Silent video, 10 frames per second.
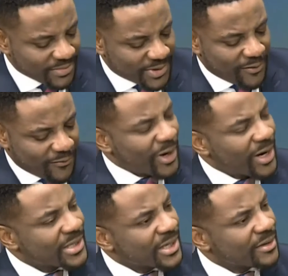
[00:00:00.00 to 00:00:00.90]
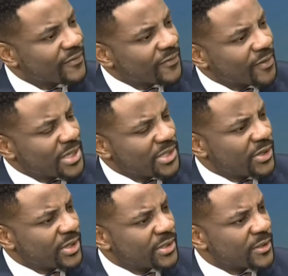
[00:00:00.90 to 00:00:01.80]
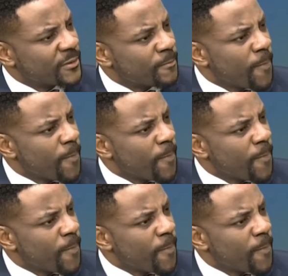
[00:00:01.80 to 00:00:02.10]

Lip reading: sort of warranted from Nigerians?